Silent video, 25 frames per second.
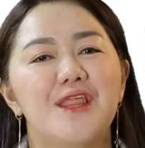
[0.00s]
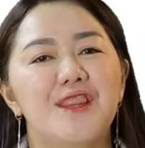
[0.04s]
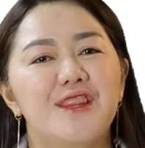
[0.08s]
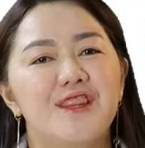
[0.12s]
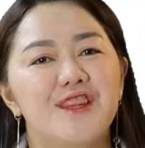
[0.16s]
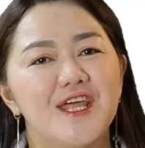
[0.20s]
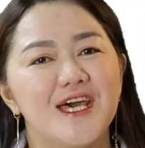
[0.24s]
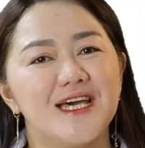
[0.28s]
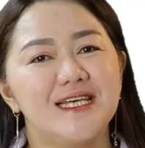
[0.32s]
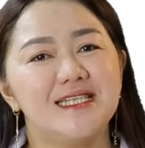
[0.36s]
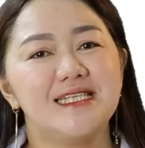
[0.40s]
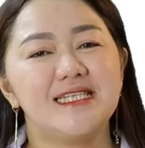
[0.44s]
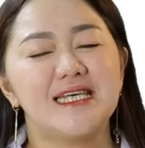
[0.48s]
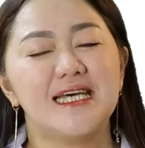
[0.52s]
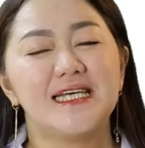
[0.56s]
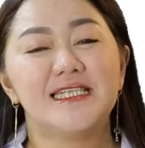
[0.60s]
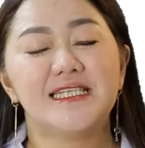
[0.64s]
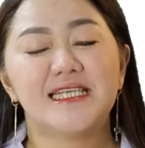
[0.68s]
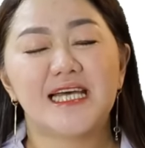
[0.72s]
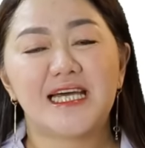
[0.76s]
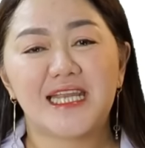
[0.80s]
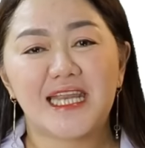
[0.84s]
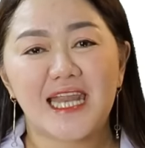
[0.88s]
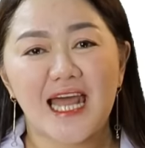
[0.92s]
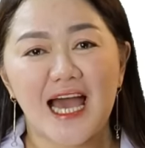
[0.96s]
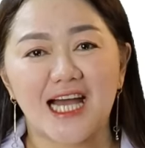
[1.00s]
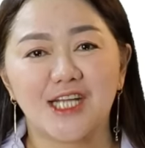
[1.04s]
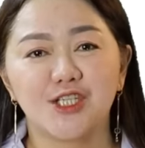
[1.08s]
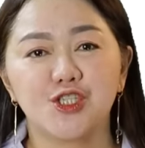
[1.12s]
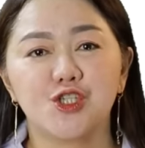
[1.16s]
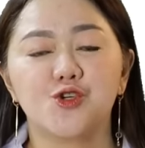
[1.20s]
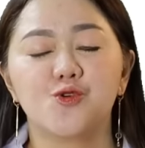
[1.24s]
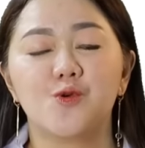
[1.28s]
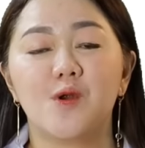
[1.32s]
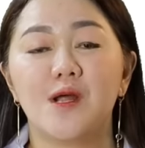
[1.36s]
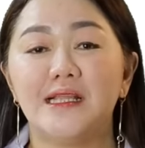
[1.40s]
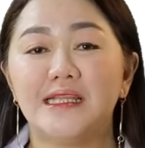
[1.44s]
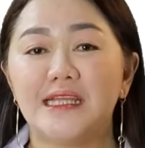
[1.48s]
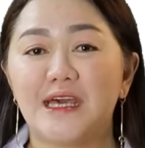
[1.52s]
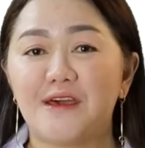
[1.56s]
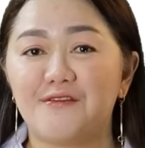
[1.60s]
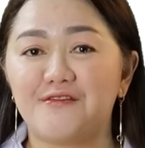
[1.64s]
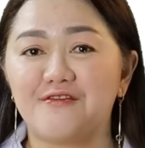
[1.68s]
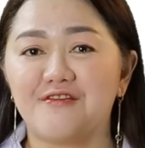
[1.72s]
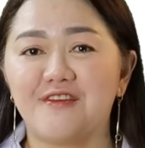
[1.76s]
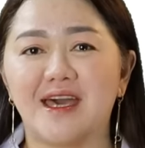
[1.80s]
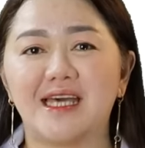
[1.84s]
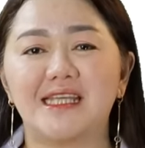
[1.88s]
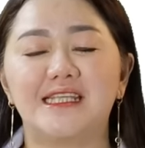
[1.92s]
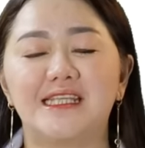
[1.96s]
This is a natural,
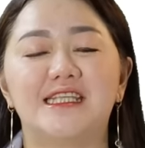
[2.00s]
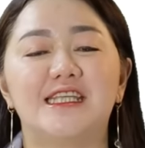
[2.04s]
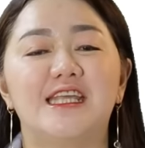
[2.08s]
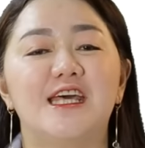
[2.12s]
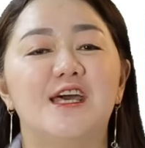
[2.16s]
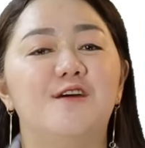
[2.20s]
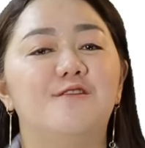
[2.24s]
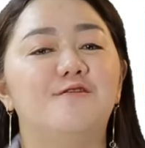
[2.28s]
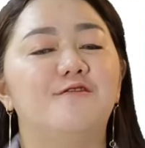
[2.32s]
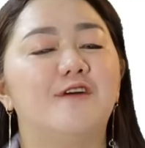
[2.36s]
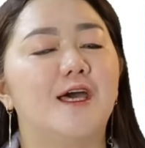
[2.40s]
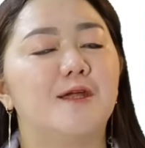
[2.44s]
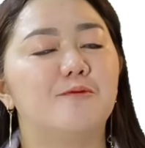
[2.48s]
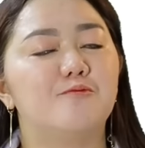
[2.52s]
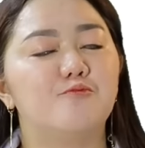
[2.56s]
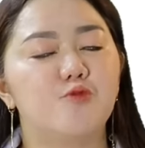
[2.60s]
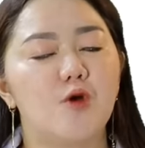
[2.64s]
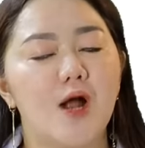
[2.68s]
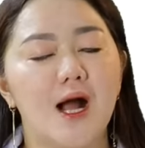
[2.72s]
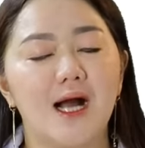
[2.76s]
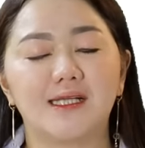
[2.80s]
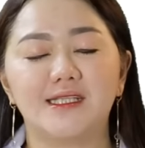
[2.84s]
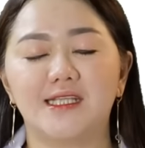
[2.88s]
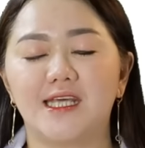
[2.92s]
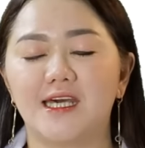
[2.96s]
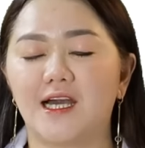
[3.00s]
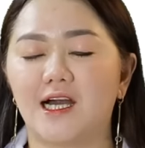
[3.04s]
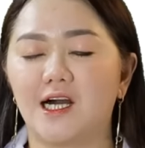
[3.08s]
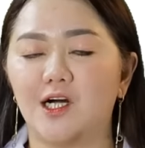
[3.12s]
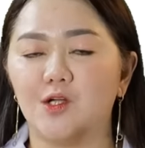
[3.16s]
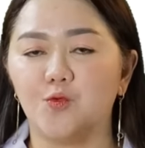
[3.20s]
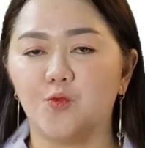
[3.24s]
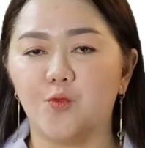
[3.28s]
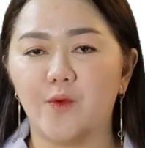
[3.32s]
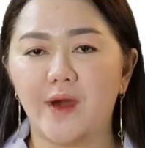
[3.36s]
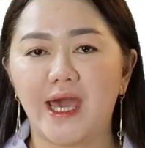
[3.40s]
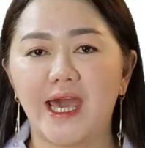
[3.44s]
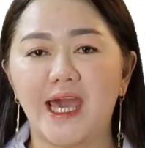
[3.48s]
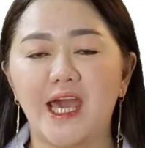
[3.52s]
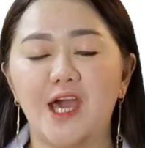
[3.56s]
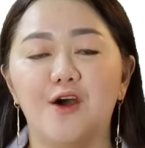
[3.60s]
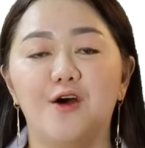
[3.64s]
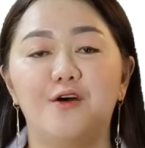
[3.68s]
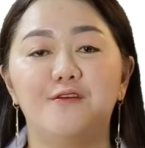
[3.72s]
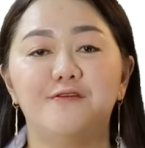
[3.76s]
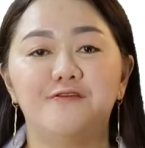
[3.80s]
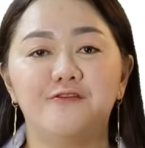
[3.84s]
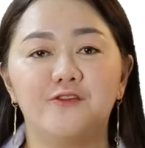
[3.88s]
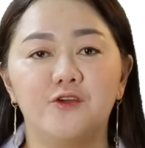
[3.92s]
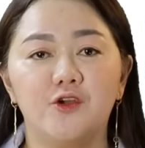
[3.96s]
effective, and practical way
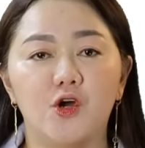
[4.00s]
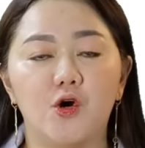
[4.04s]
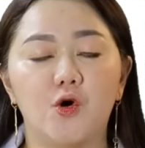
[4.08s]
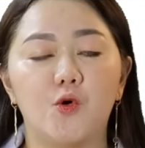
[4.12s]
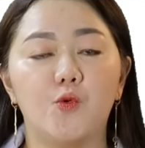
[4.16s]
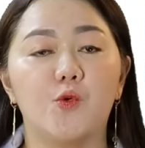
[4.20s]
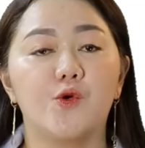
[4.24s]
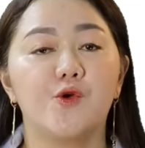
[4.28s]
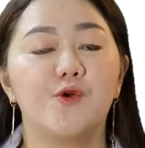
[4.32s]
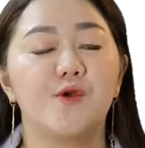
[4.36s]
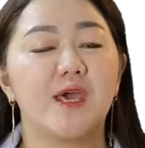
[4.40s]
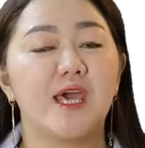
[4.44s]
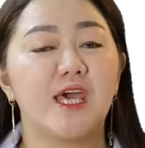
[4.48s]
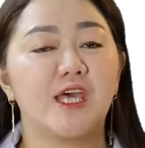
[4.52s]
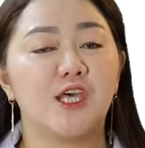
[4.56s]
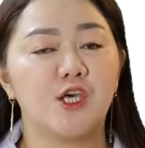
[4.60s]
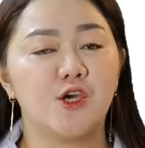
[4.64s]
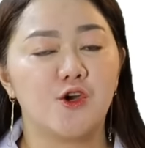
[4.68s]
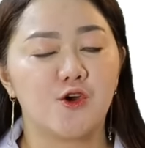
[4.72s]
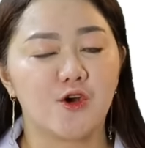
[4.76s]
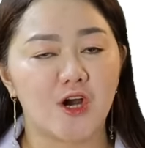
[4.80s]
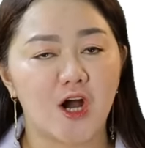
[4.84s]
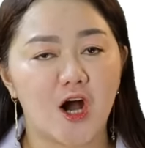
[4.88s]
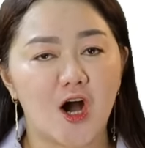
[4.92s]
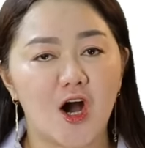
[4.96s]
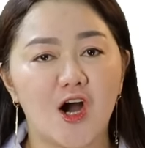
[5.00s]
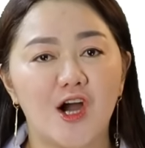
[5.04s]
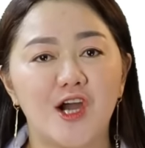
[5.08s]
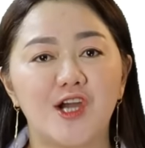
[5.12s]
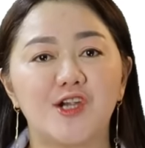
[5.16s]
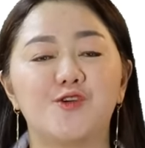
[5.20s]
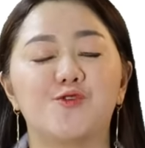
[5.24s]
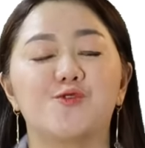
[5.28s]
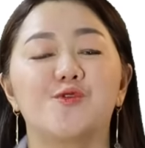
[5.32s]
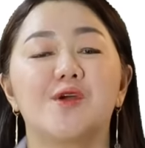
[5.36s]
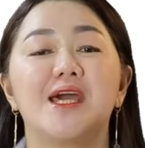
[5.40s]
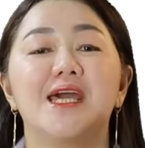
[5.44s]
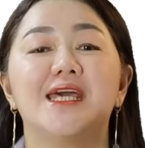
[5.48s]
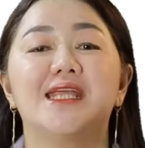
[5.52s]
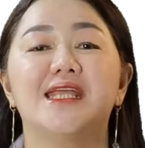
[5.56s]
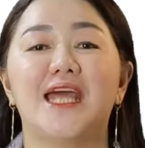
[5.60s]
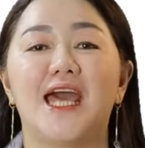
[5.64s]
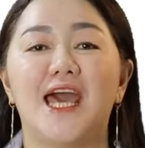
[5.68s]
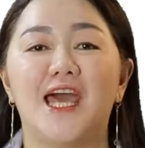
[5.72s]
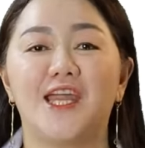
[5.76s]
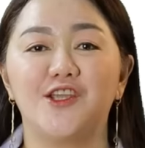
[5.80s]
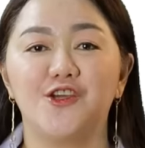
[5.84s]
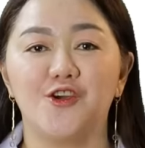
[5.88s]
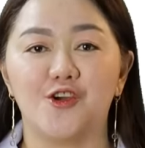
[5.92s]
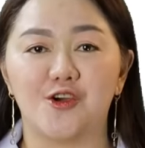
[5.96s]
of lowering your heart rate
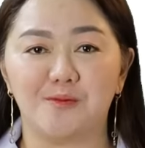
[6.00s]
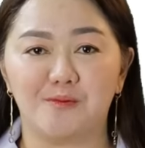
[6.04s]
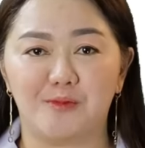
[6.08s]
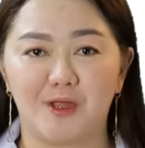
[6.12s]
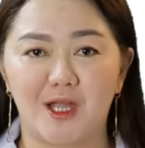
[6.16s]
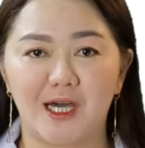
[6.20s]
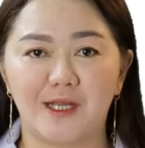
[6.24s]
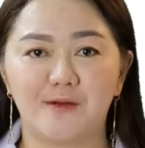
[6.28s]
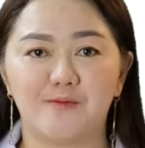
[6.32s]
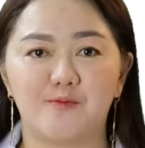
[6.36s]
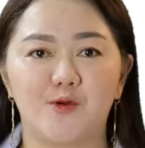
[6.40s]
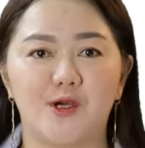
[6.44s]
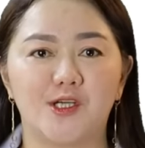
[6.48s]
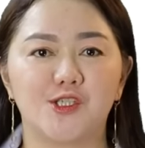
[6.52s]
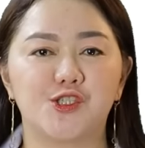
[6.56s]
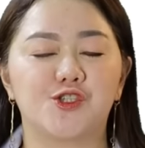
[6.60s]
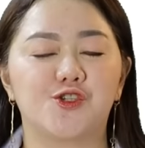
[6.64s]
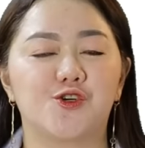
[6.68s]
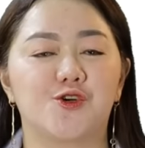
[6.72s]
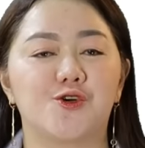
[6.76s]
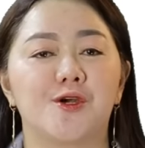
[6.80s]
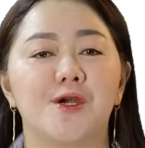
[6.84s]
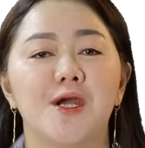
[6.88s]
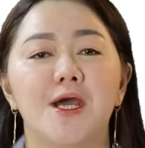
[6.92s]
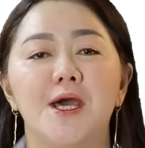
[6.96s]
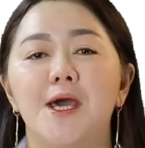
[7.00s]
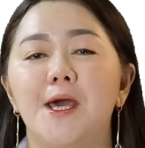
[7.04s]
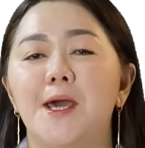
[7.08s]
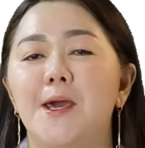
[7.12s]
and your blood pressure.